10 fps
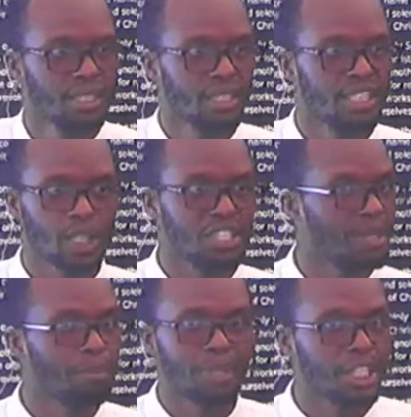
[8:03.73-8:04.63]
The
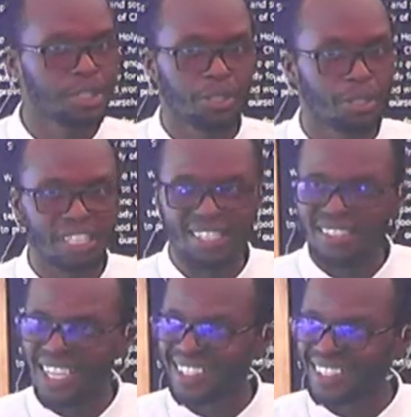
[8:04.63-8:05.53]
contemplation of it
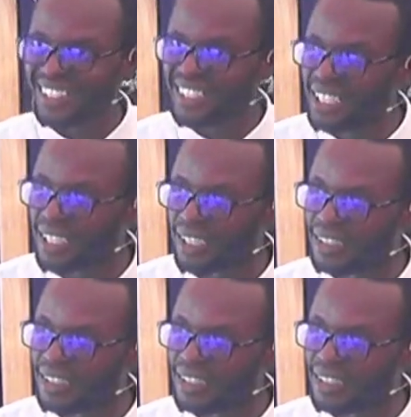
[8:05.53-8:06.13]
started here.